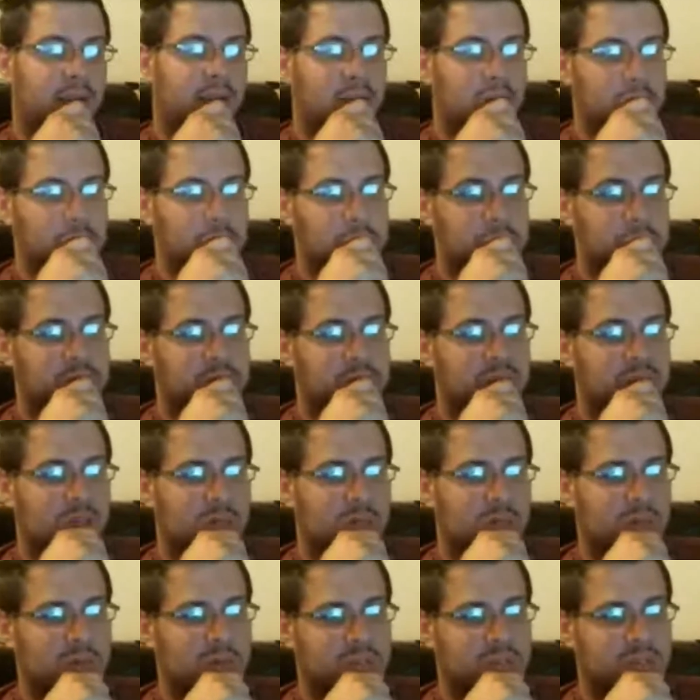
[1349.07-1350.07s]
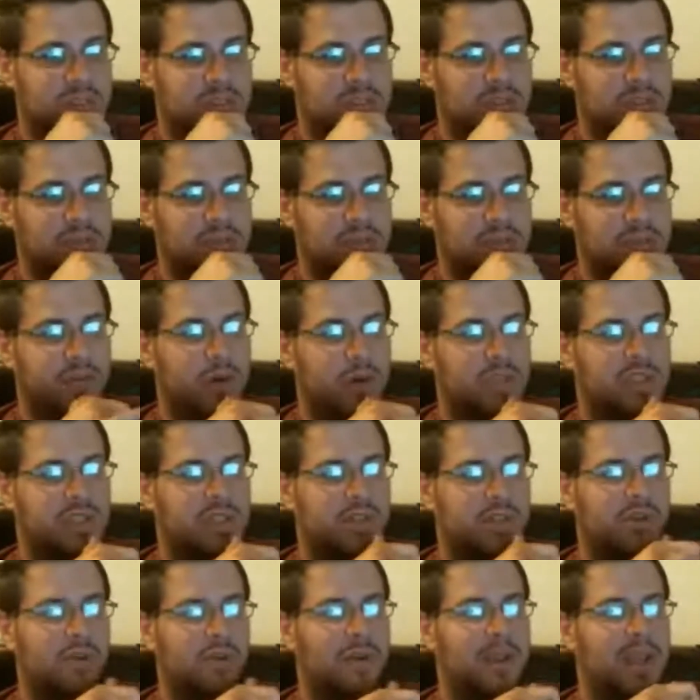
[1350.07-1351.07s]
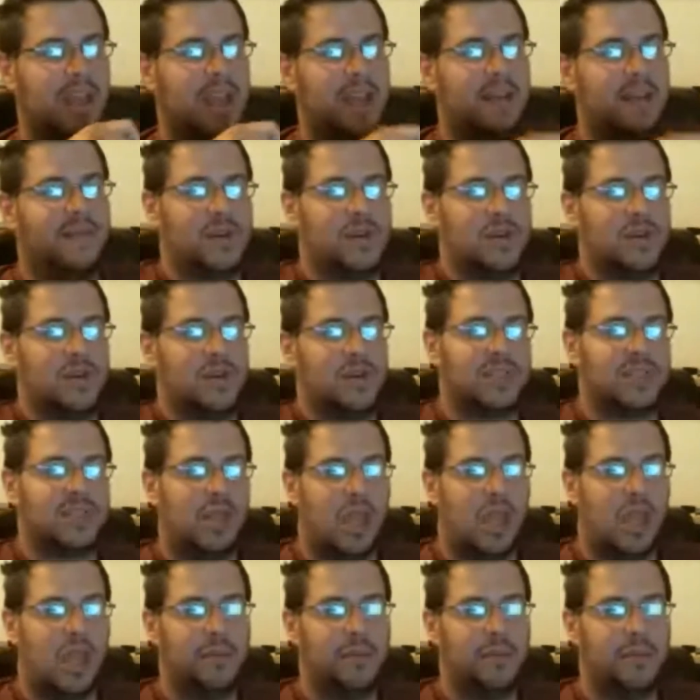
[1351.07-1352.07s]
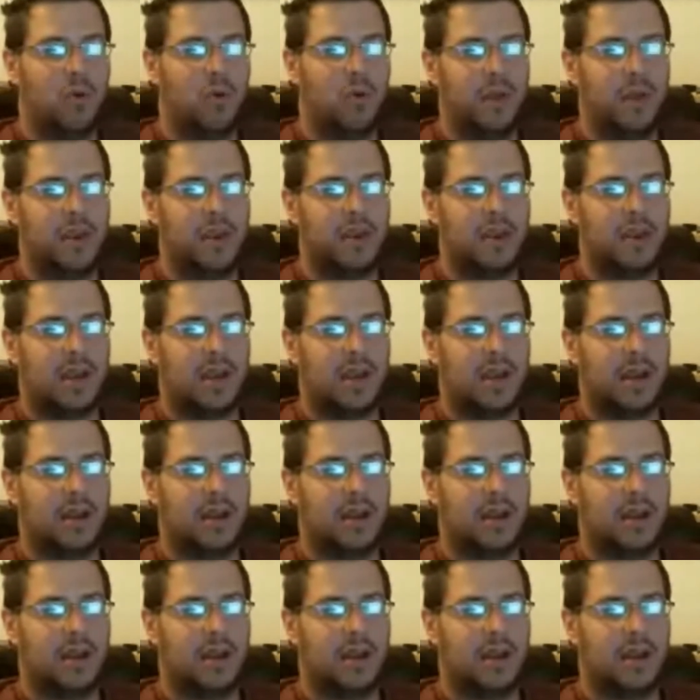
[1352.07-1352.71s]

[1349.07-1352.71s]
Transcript: we got Usos versus the New Day versus Gable and